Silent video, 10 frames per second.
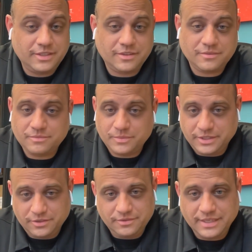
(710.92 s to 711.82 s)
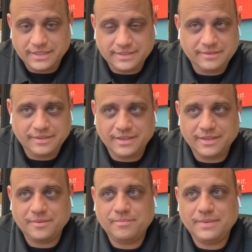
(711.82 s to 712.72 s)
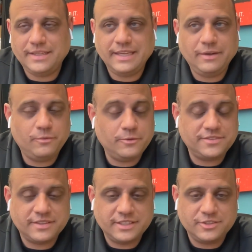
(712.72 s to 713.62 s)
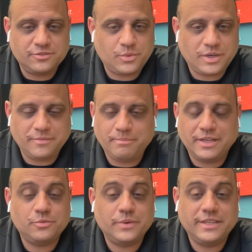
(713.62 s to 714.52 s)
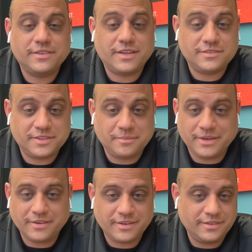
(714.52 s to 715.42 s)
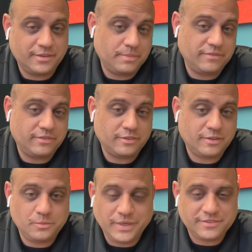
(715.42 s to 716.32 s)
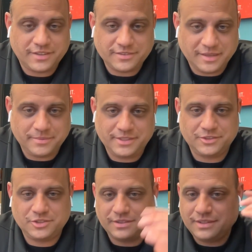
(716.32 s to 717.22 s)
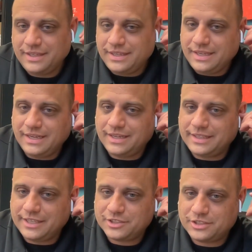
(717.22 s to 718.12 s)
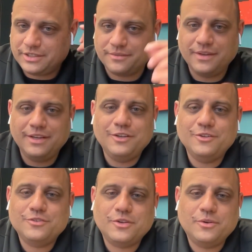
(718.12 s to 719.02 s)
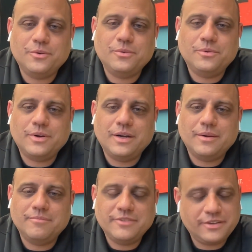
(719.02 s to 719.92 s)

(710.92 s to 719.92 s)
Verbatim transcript: you know, we do that. Um, and they recently just won Best Wing Sauce in America at the Buffalo Wing Sauce Competition uh, last year. So um,